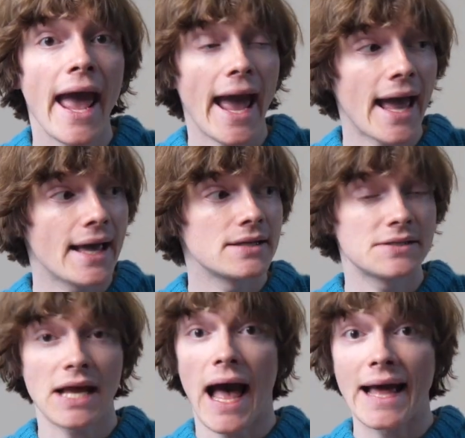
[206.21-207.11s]

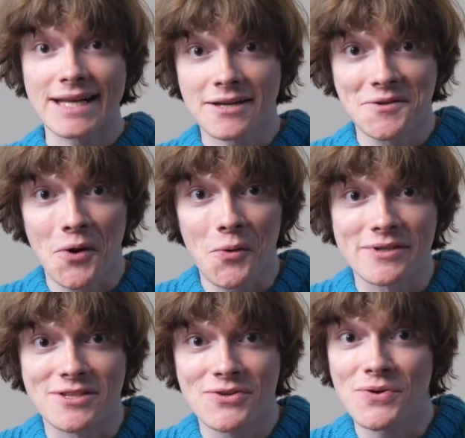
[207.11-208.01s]
and I didn't know
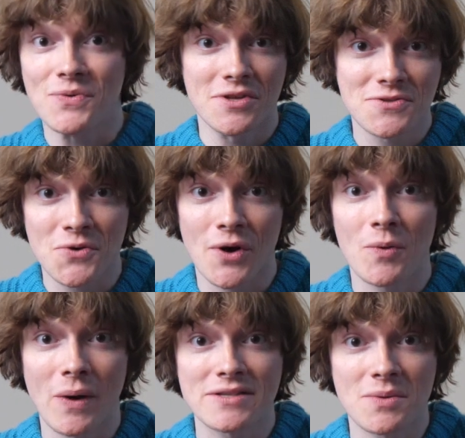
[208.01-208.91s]
what to do. The story
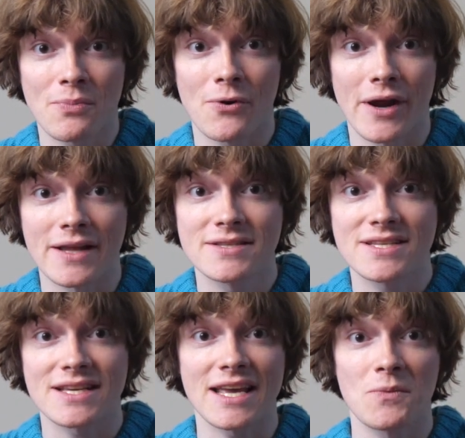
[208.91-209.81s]
went to
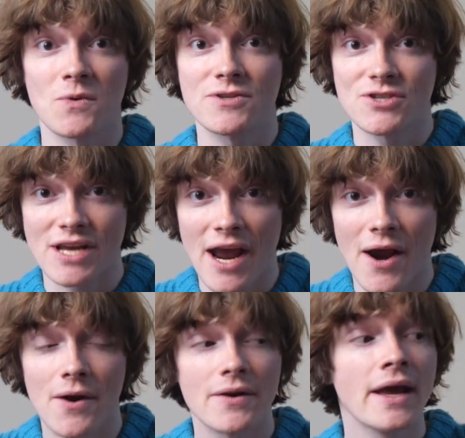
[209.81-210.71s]
print, it was
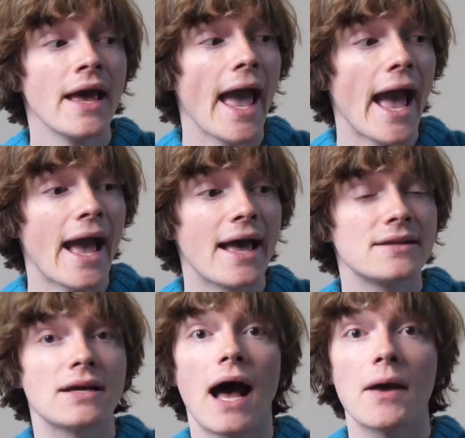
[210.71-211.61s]
shared,
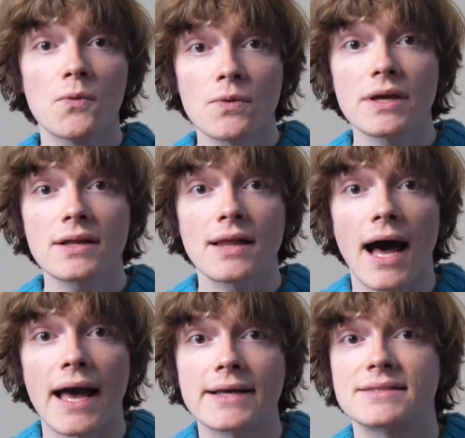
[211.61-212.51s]
and I
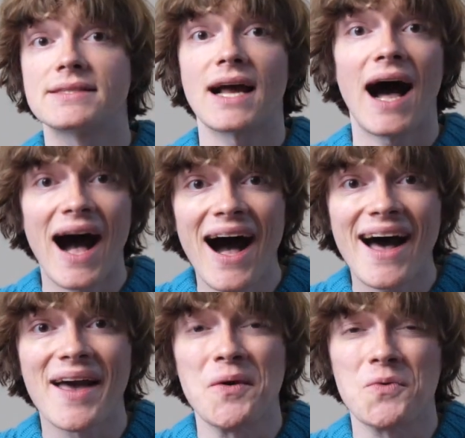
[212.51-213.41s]
realized
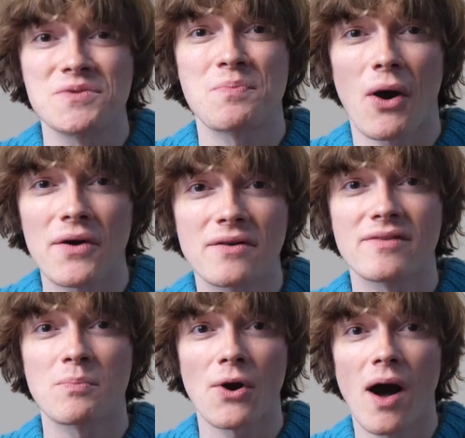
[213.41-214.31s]
I was part of
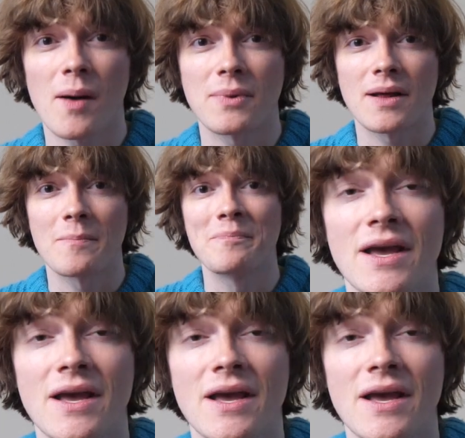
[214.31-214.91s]
the problem.